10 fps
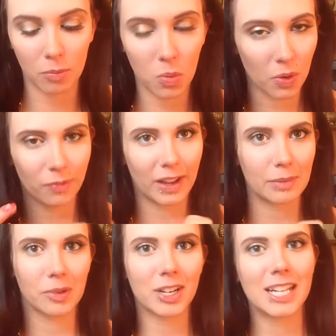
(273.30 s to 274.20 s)
more
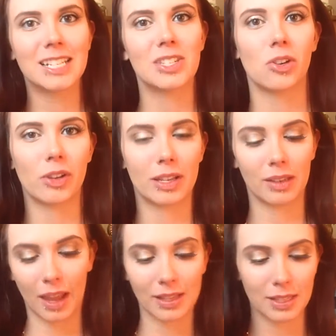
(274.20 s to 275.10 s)
fibery, so it
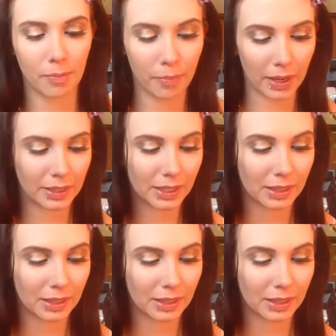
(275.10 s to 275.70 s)
ends up binding